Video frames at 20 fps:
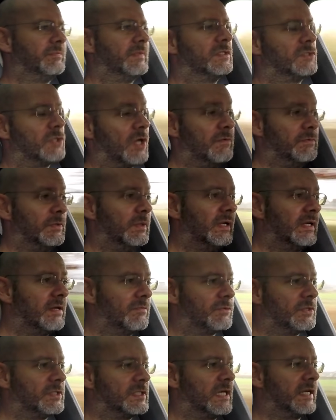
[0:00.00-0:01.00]
So if you're looking
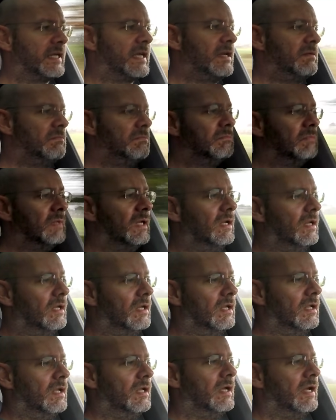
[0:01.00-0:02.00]
for a Taycan,
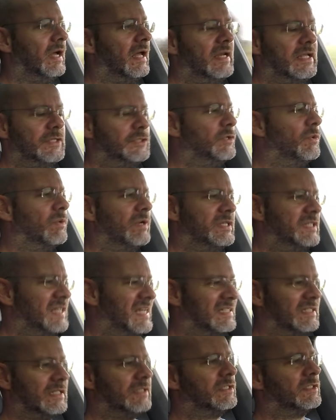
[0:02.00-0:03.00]
unless you're
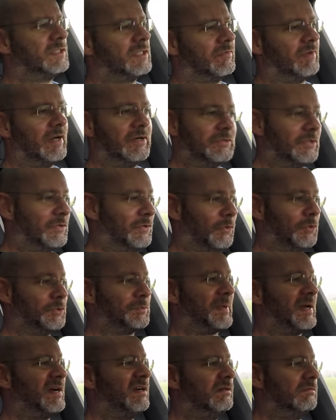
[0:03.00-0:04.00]
addicted to 700
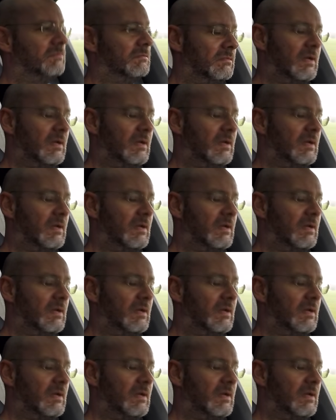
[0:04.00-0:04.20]
horsepower,